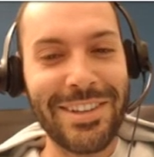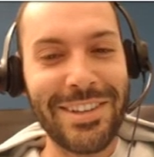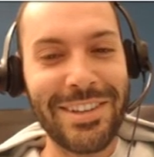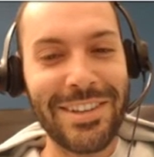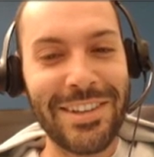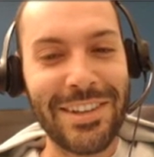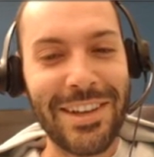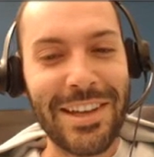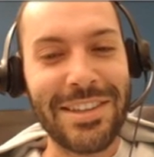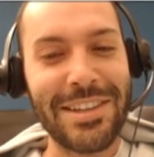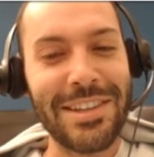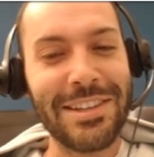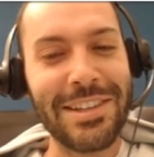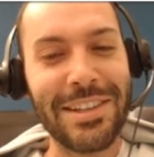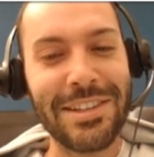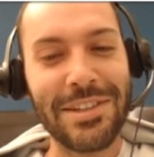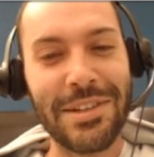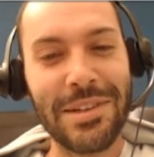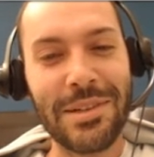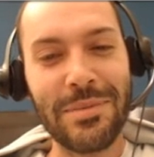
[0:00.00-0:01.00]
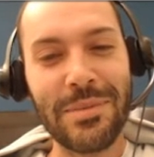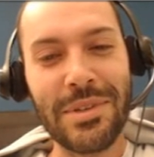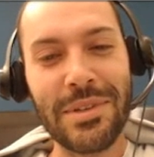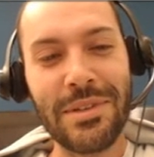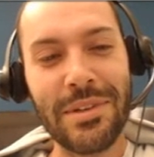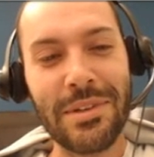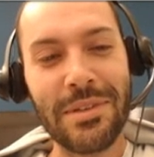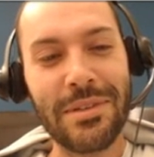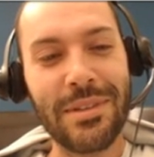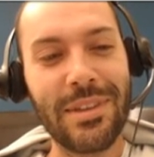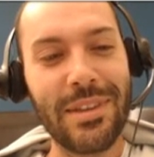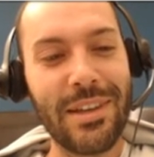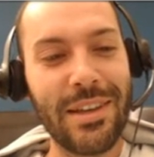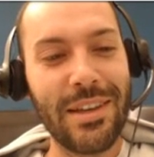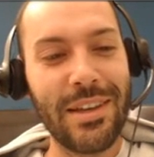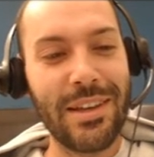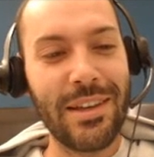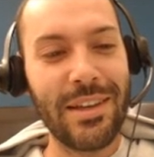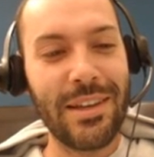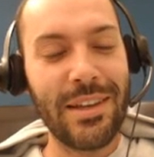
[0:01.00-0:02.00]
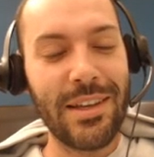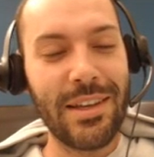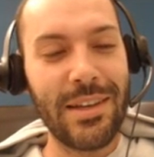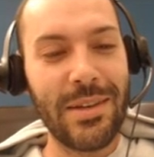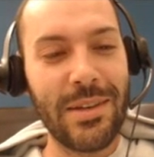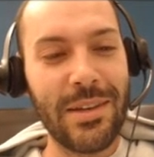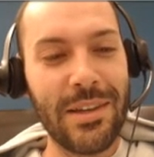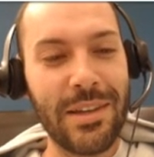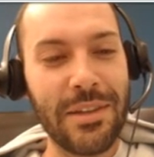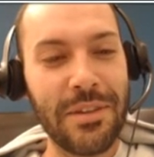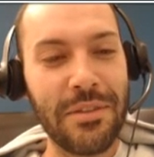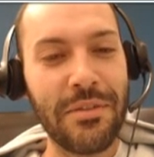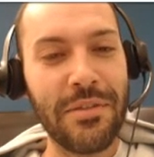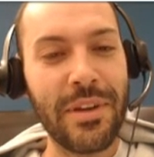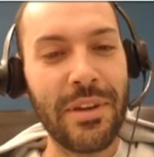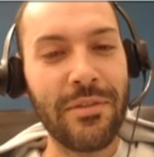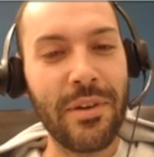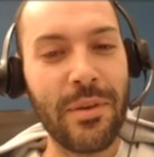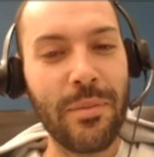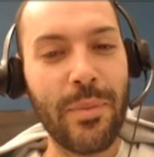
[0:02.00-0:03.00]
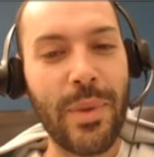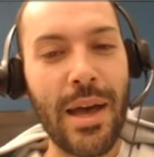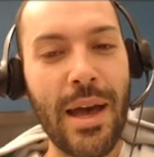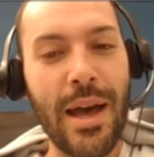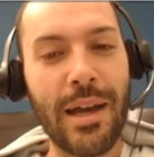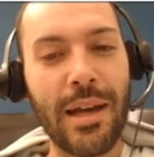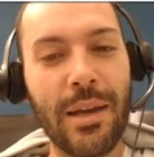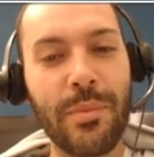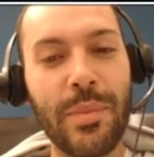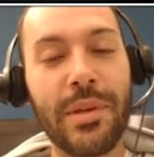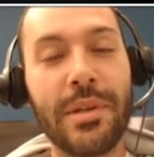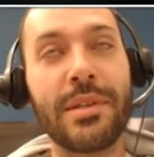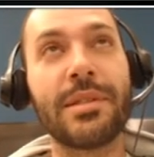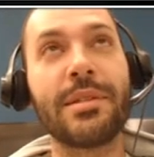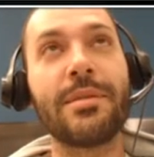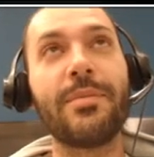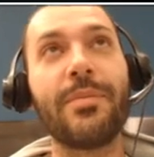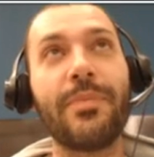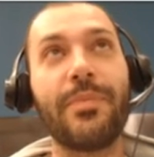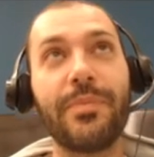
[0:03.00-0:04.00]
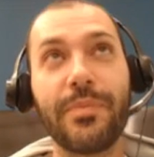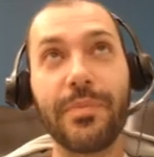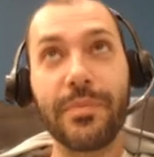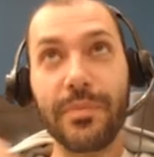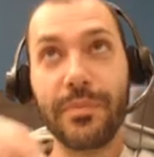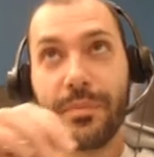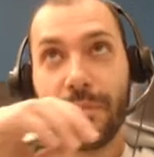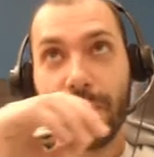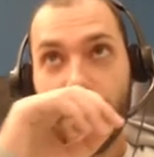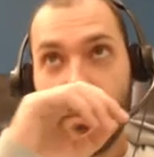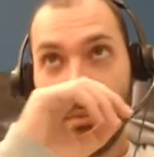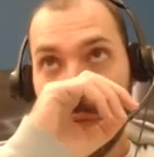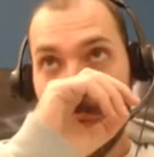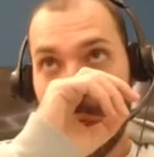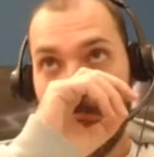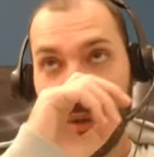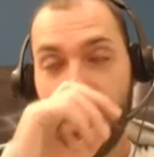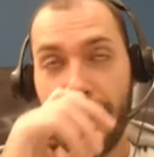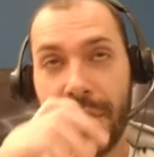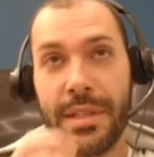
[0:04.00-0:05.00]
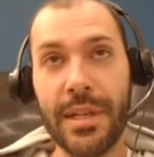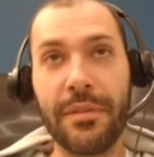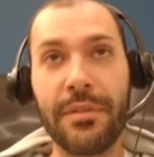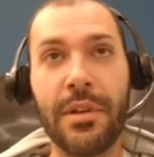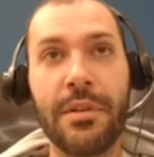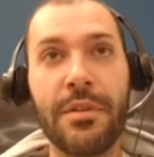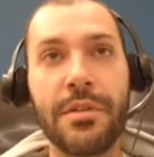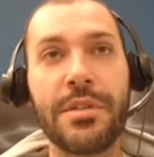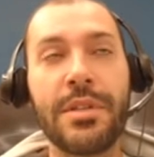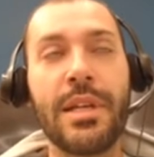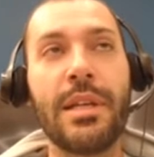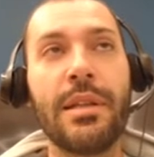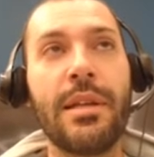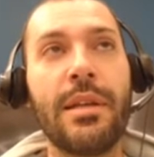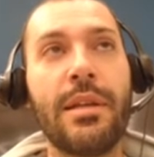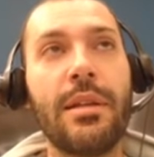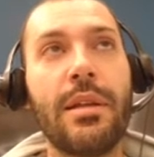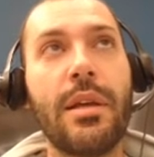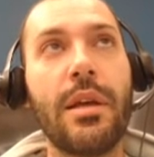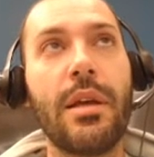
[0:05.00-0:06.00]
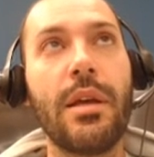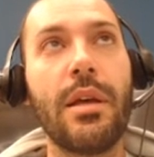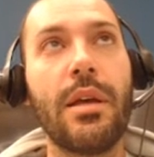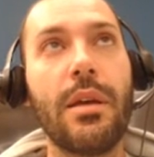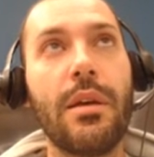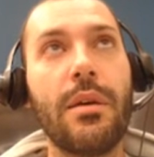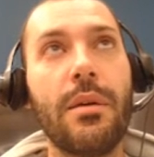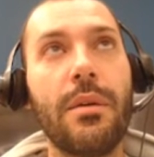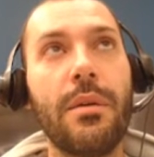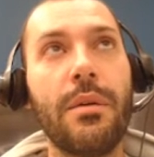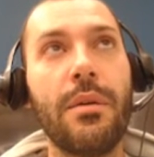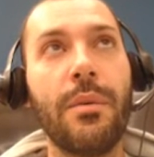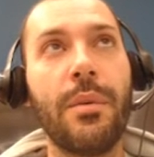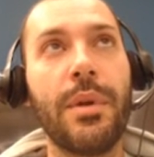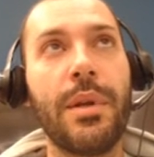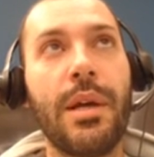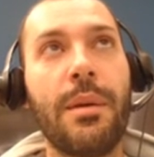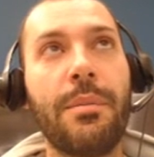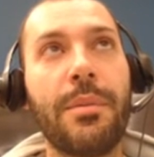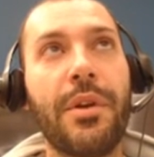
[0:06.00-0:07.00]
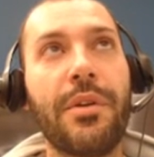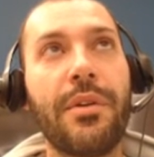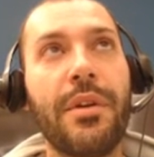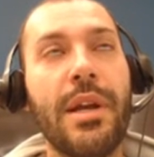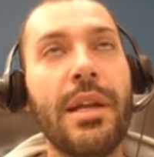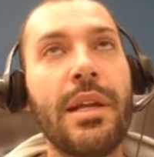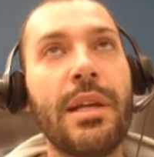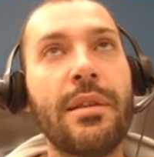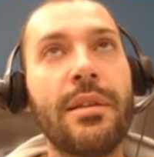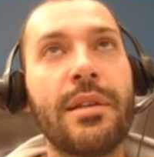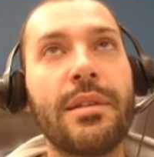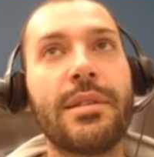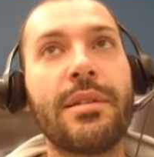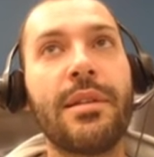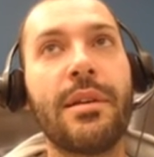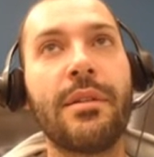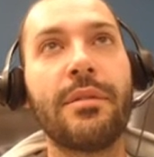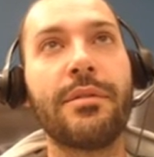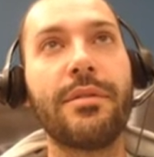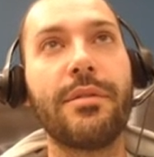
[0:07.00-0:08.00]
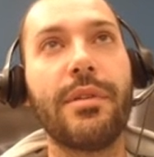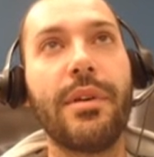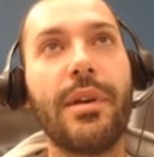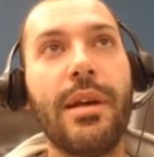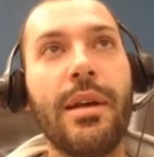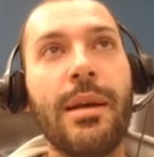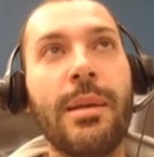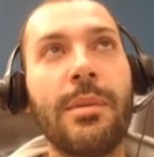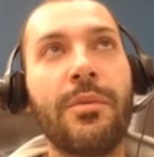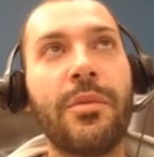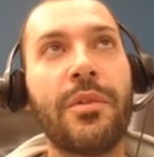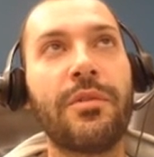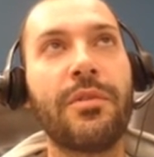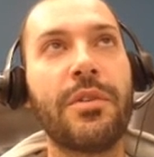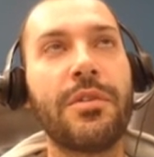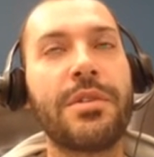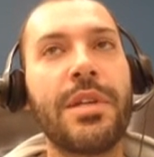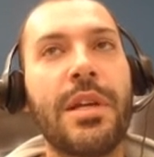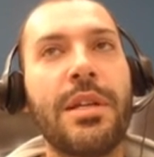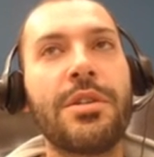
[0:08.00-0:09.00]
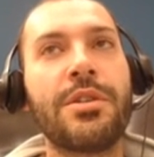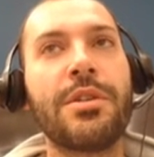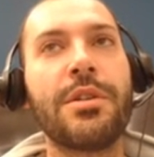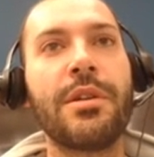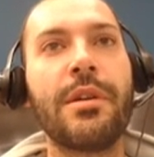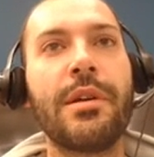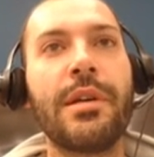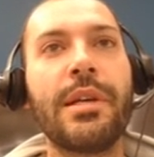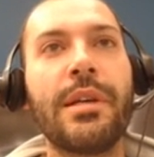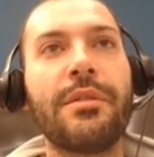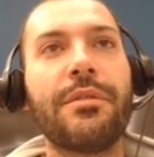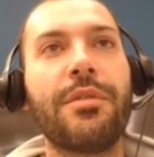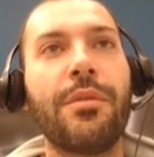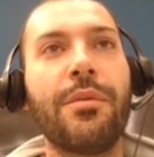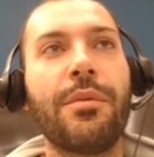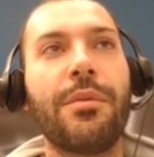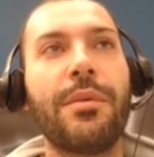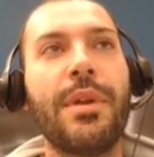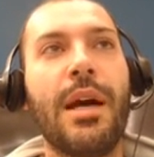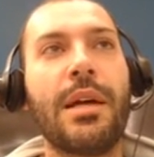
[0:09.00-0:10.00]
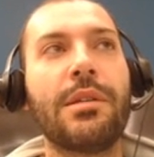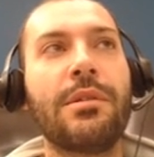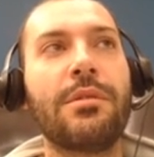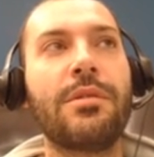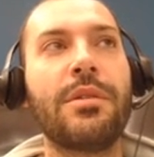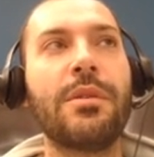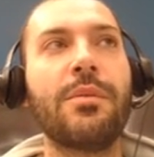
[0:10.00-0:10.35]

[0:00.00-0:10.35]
I think that's going to be the favorite pack because you guys have to understand that when I'm creating this stuff, I'm reverse engineering it for not only,